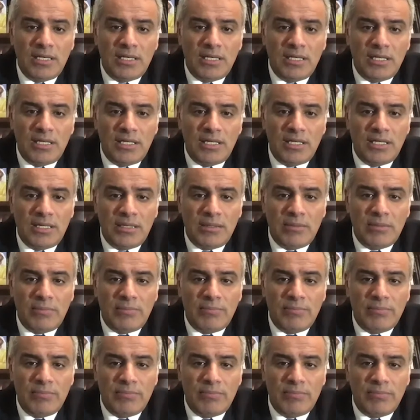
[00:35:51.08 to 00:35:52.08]

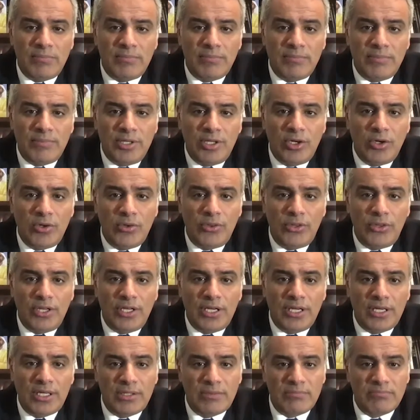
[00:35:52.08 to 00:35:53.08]
you know,
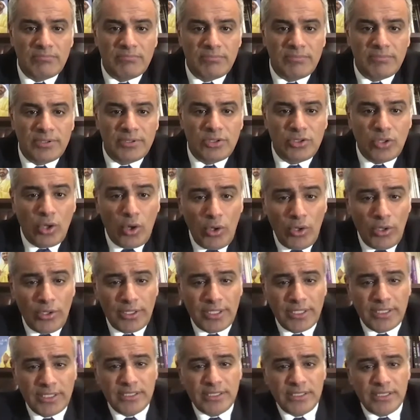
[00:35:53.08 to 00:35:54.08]
the
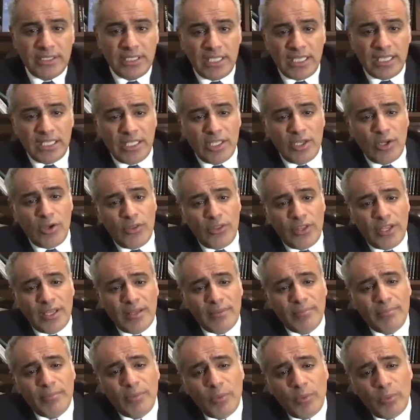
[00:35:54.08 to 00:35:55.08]
tolerance, you know,
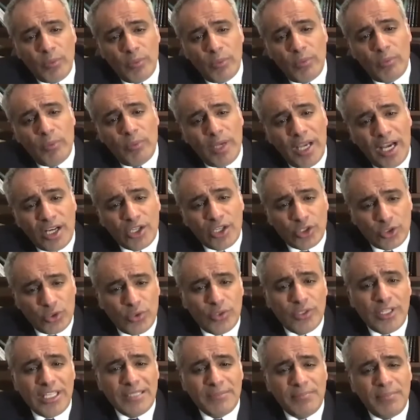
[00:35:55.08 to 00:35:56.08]
that we are
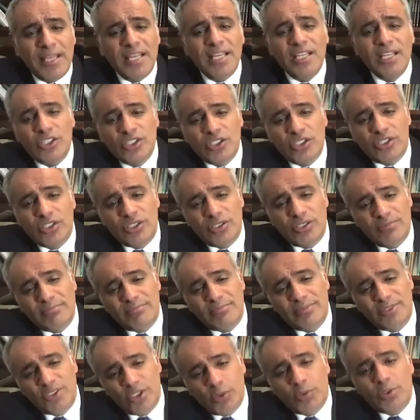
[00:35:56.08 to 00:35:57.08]
sure that many
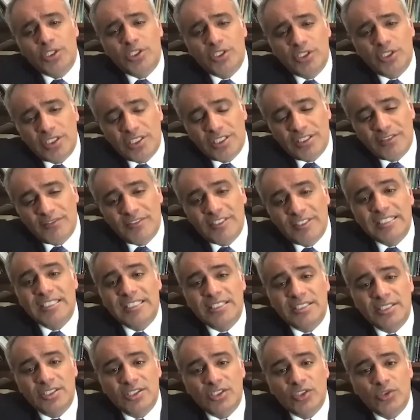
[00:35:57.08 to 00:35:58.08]
Jewish
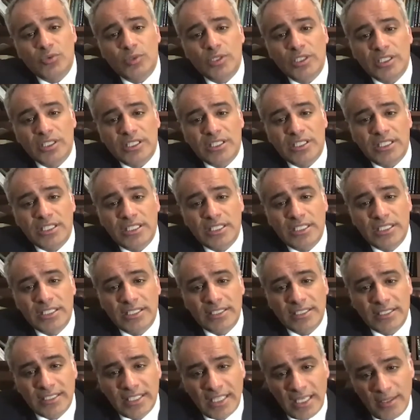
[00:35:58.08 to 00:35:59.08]
visitors will
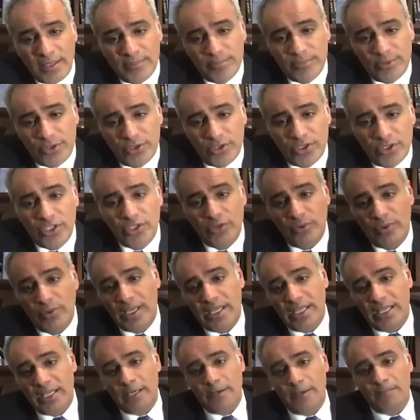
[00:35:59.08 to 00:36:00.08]
come to the
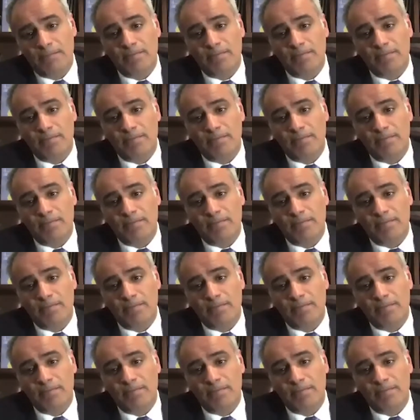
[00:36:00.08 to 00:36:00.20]
UAE.